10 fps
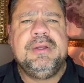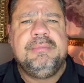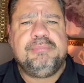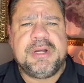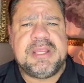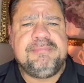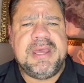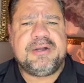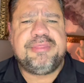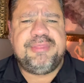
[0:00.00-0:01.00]
bring
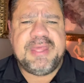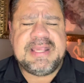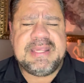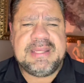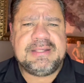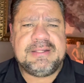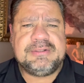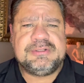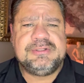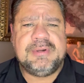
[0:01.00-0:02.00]
better
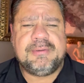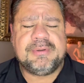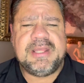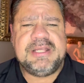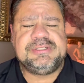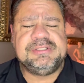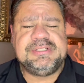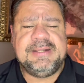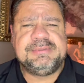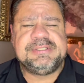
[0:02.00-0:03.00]
thinking to our
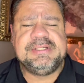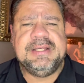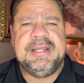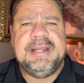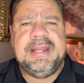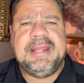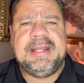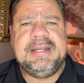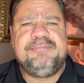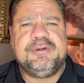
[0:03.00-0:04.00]
relationships.
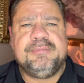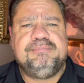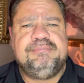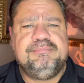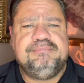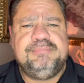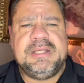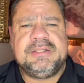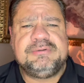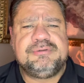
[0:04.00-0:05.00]
And if you're
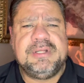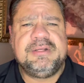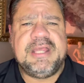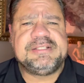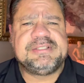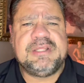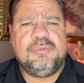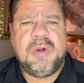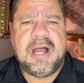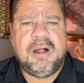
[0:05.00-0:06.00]
being treated less than
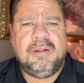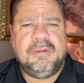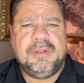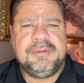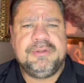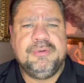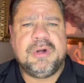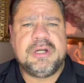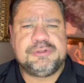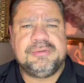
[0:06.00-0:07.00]
well, you
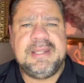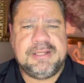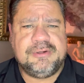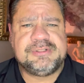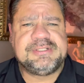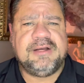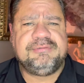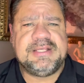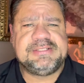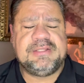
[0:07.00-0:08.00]
are treating yourself
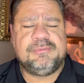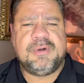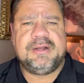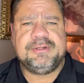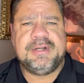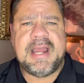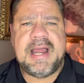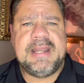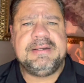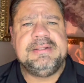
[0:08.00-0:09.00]
less than well. You're
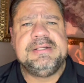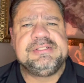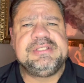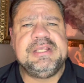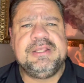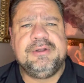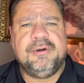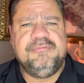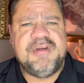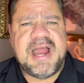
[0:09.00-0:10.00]
not seeing your
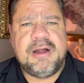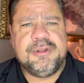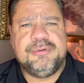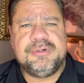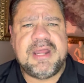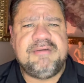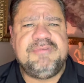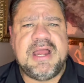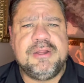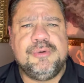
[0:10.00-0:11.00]
own value. You're not
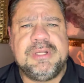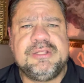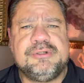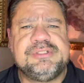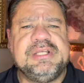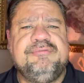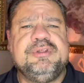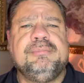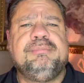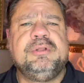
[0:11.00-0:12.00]
valuing yourself.
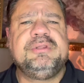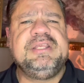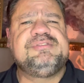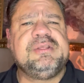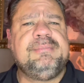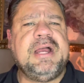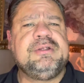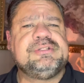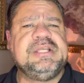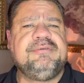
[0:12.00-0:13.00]
Your beliefs about
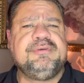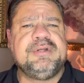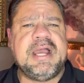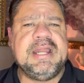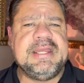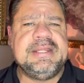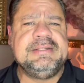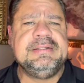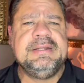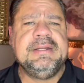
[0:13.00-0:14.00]
yourself are not
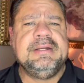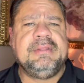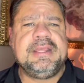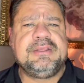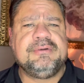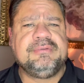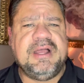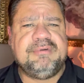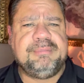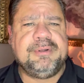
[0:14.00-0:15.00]
in, like you're
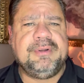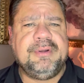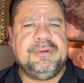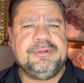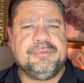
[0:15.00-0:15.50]
lovable, you're